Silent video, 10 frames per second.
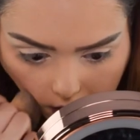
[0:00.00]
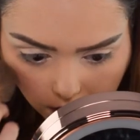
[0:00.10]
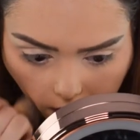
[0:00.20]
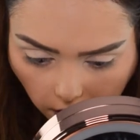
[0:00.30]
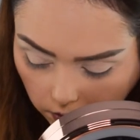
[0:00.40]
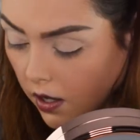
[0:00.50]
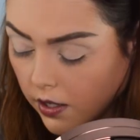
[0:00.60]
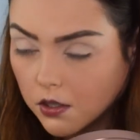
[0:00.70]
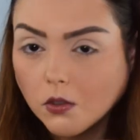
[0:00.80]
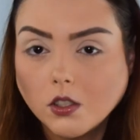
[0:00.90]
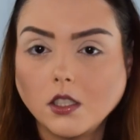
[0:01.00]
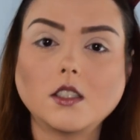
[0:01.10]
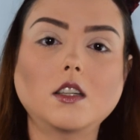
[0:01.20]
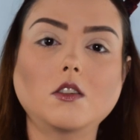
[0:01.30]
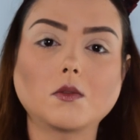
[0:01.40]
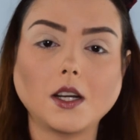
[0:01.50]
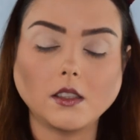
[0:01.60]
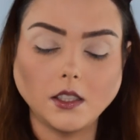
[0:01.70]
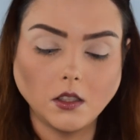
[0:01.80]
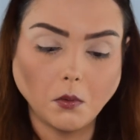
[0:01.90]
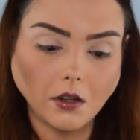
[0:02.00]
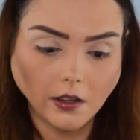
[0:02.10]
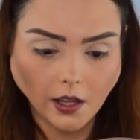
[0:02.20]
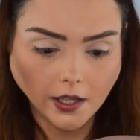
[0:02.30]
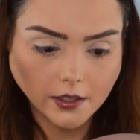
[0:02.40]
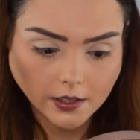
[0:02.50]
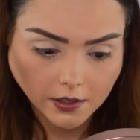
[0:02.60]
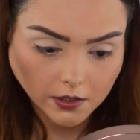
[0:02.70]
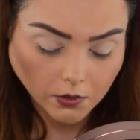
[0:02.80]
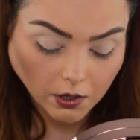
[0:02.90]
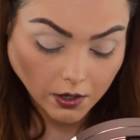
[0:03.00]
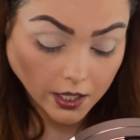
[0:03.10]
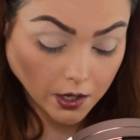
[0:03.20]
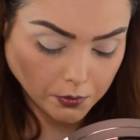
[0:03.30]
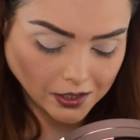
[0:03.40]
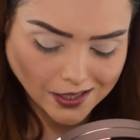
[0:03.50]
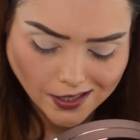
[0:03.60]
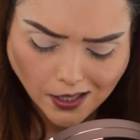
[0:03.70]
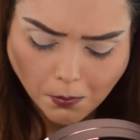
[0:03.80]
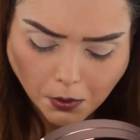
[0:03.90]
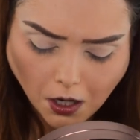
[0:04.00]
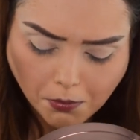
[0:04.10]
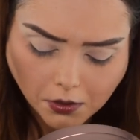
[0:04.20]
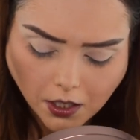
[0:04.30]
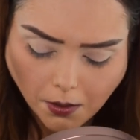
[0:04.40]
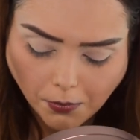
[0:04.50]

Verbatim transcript: I like it. I also just stared directly into one of the lights, and so now I can't really see properly.